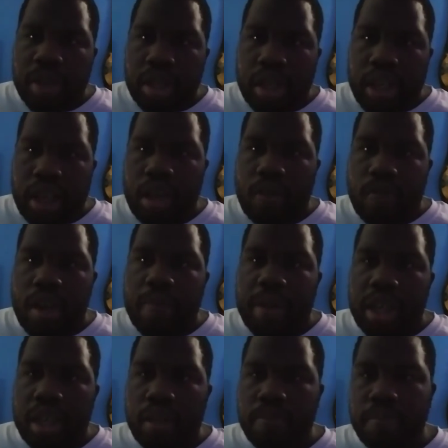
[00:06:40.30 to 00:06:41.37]
happens tonight on
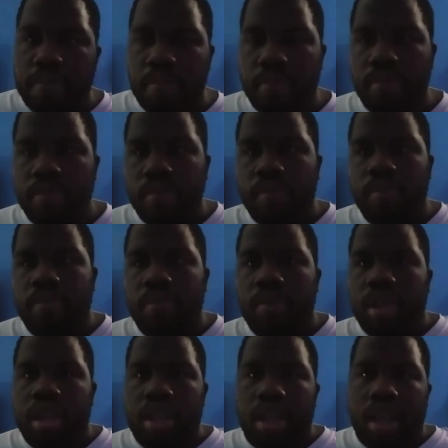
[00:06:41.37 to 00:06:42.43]
Rampage.
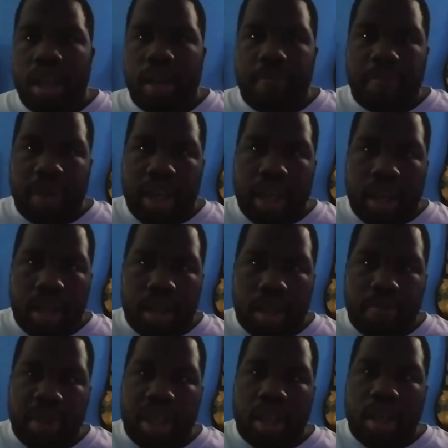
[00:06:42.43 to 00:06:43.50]

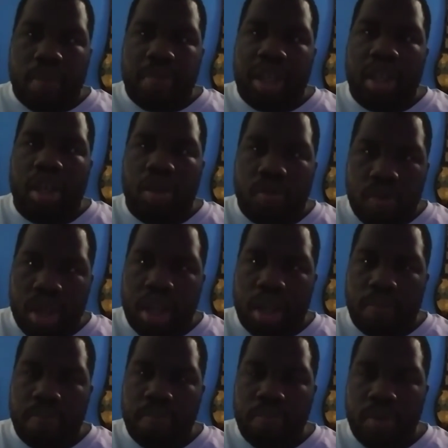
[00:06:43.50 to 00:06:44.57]
And speaking of being
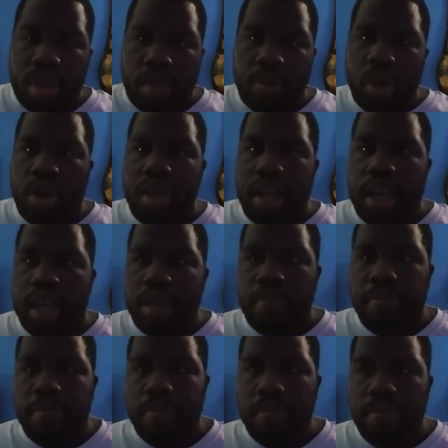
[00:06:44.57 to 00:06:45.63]
intrigued, tomorrow night,
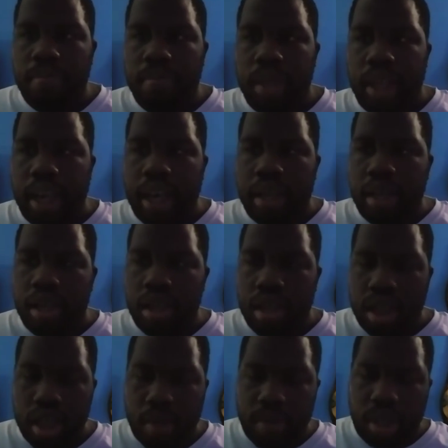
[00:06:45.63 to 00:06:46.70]
you got
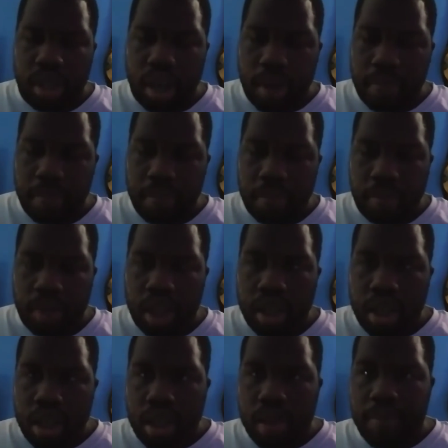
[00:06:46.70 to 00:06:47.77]
SummerSlam,
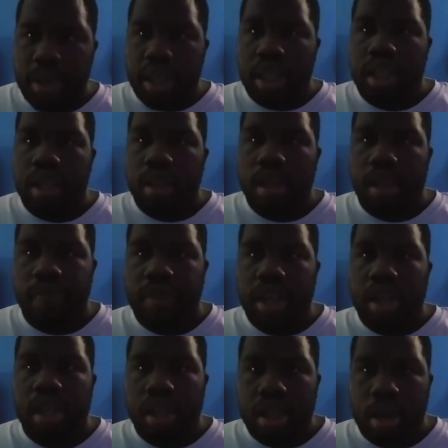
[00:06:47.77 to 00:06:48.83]
the biggest
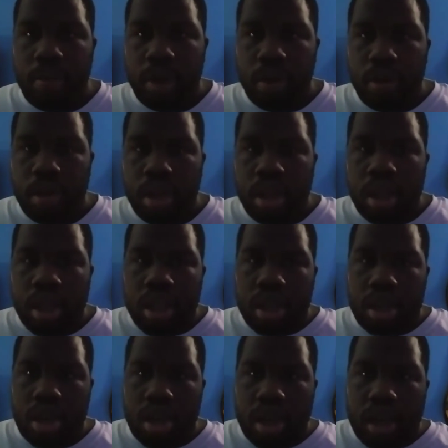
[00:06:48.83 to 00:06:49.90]
event of the summer.
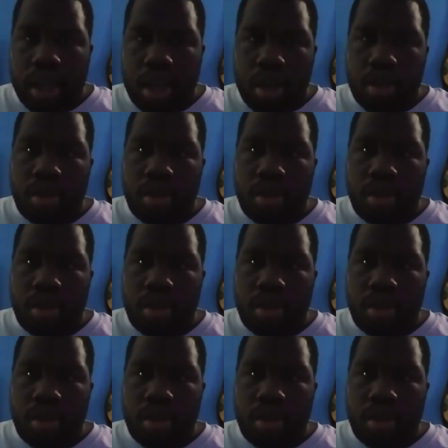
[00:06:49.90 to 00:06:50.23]
Y'all, and